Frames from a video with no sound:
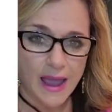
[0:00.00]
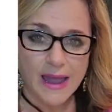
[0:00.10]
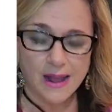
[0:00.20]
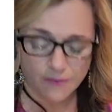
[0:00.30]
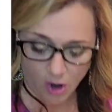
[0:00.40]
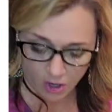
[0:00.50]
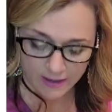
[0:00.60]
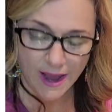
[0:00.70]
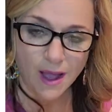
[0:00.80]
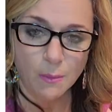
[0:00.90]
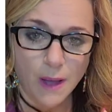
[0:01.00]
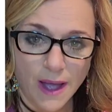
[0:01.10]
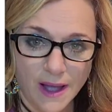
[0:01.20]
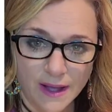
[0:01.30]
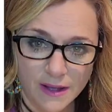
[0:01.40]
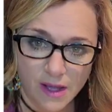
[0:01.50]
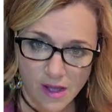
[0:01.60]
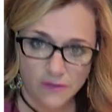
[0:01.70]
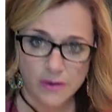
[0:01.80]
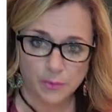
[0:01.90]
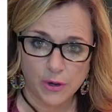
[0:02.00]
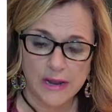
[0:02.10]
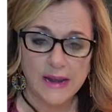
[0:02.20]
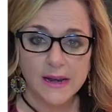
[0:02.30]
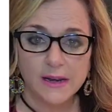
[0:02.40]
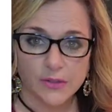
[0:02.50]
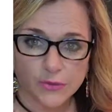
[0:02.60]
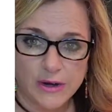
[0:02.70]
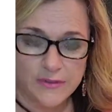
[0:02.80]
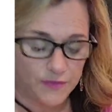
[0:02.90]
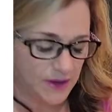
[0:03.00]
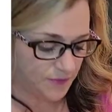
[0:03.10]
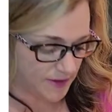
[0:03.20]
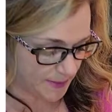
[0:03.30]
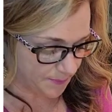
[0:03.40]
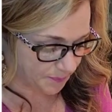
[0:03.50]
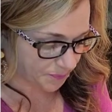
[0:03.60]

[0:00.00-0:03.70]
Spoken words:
And I've already got my oven preheated to 350.